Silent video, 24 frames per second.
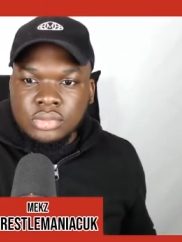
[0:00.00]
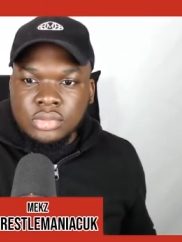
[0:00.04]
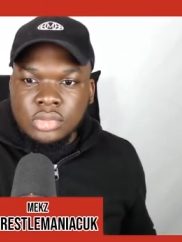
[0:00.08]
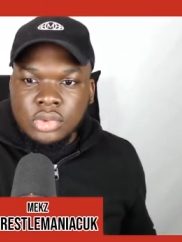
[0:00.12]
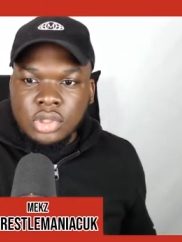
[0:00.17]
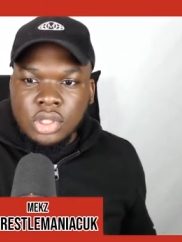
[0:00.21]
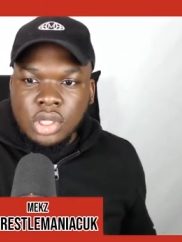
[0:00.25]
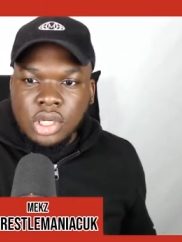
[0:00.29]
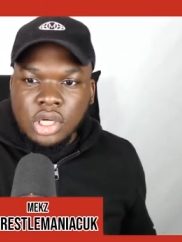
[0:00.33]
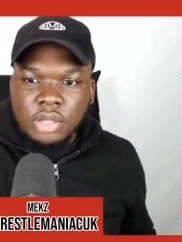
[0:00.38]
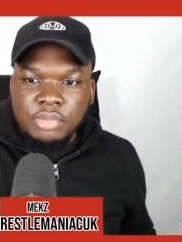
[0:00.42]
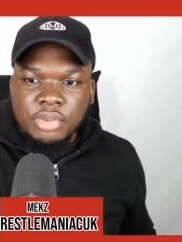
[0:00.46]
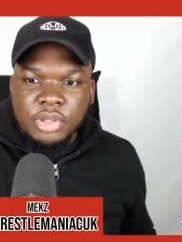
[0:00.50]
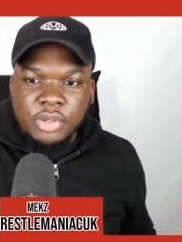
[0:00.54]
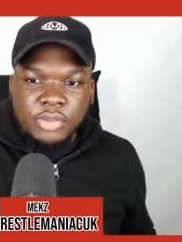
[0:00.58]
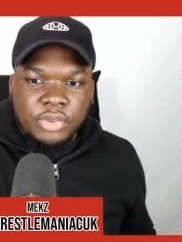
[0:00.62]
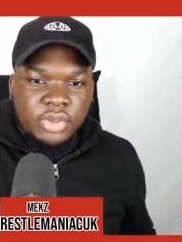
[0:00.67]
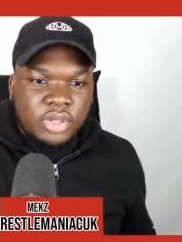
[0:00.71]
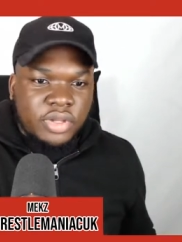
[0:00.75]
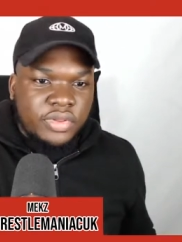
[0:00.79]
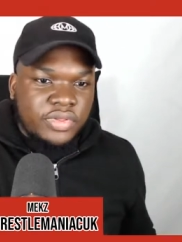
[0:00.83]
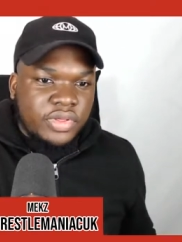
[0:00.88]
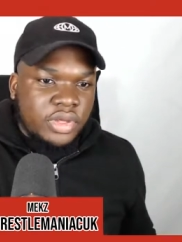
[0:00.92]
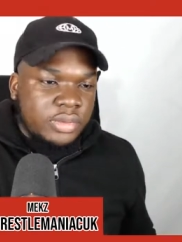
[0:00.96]
Arpit with a
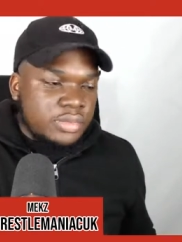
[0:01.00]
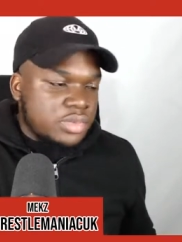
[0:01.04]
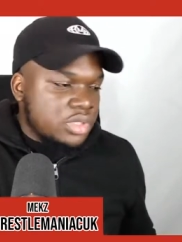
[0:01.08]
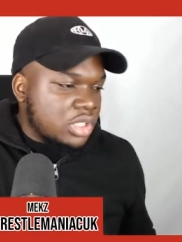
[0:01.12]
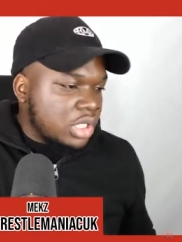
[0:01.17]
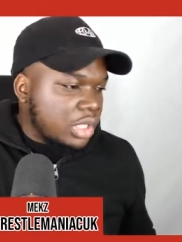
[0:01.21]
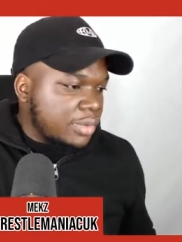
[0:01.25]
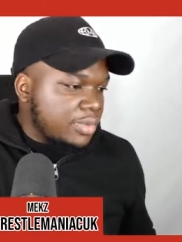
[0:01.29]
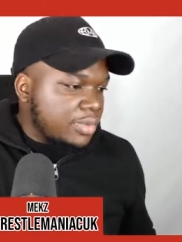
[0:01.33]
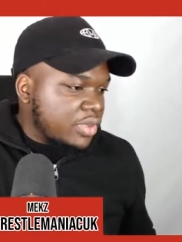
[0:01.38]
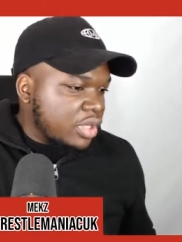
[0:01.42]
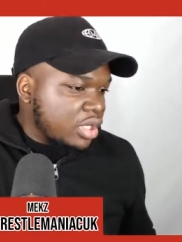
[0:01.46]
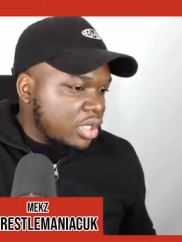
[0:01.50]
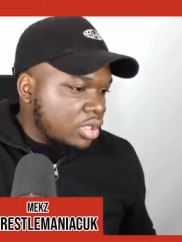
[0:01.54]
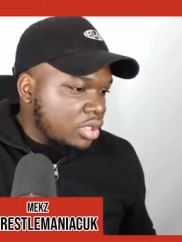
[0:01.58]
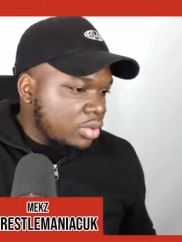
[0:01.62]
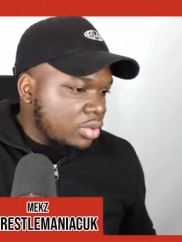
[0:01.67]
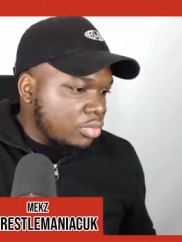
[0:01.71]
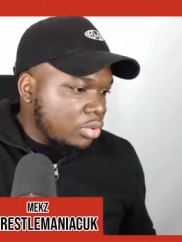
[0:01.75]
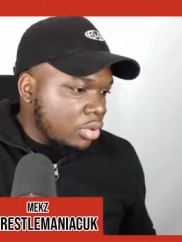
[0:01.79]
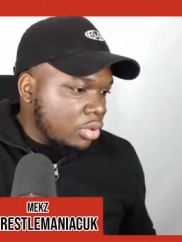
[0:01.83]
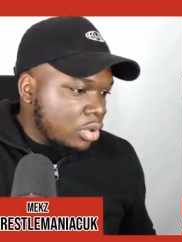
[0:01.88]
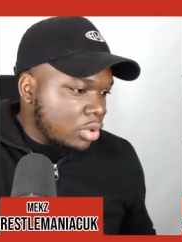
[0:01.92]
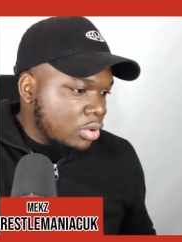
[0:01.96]
thumbs up. Thank you,
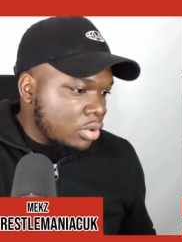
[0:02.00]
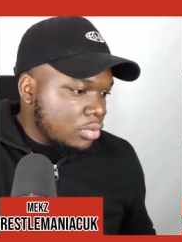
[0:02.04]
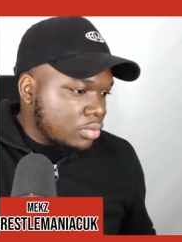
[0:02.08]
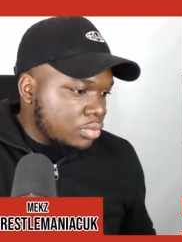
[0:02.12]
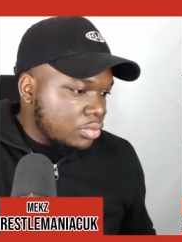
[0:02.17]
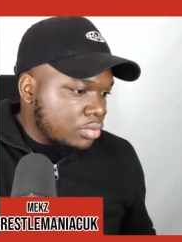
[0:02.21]
bro.